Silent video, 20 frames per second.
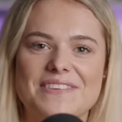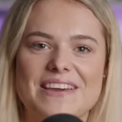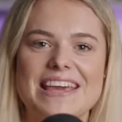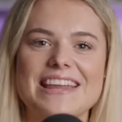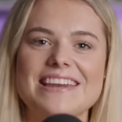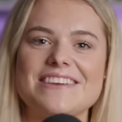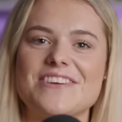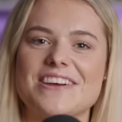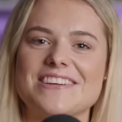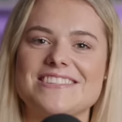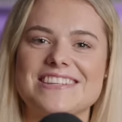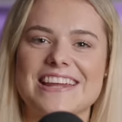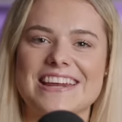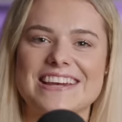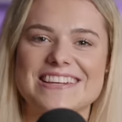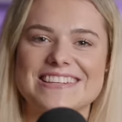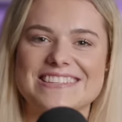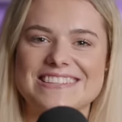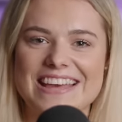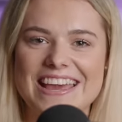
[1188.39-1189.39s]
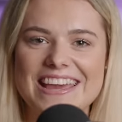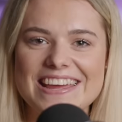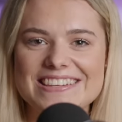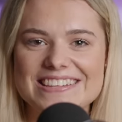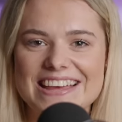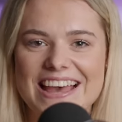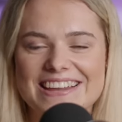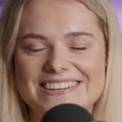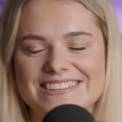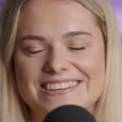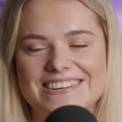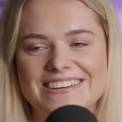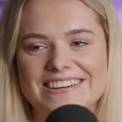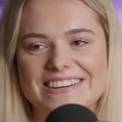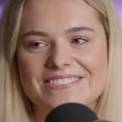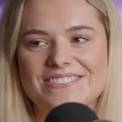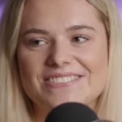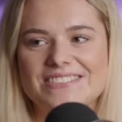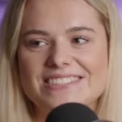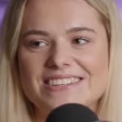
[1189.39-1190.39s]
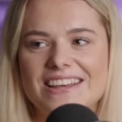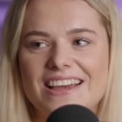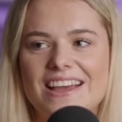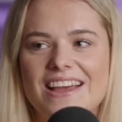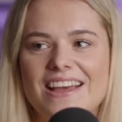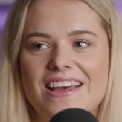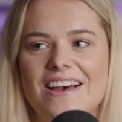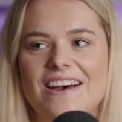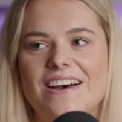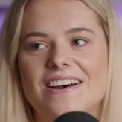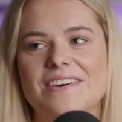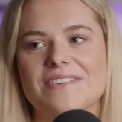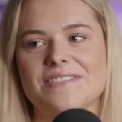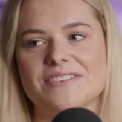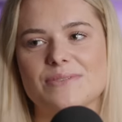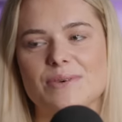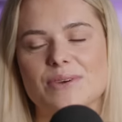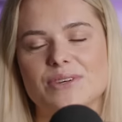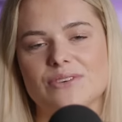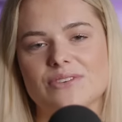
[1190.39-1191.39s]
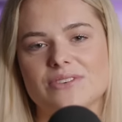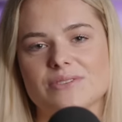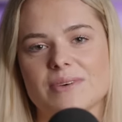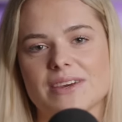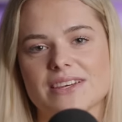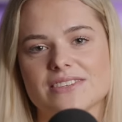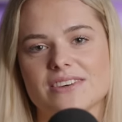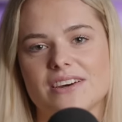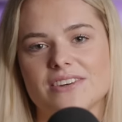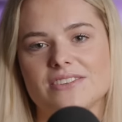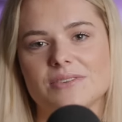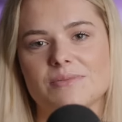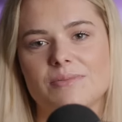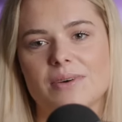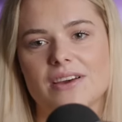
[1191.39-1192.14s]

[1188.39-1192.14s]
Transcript: interesting to sit at times, especially if he's a bit excited.